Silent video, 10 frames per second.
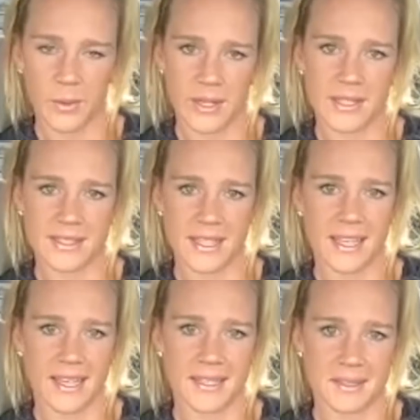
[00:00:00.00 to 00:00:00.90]
would want to say.
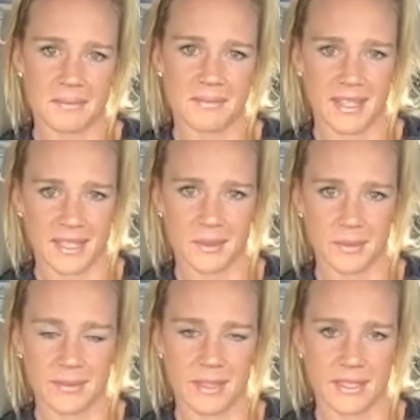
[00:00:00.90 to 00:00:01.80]
Yeah. That's
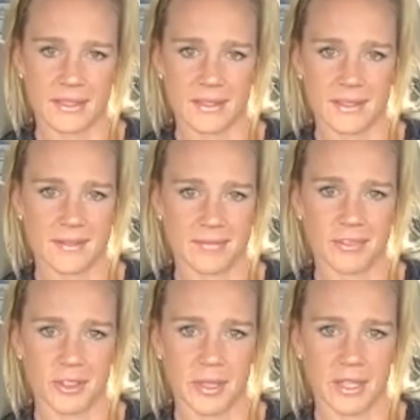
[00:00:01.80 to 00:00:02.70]

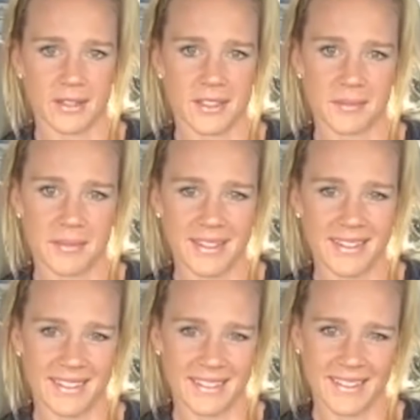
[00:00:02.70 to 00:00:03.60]
would be
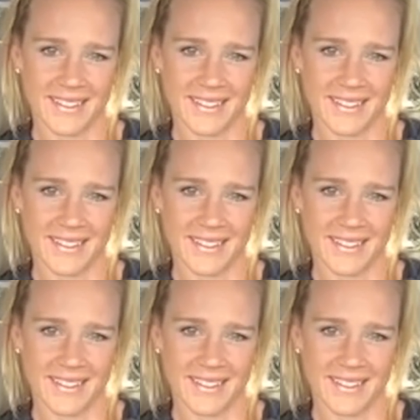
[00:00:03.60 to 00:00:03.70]
awesome.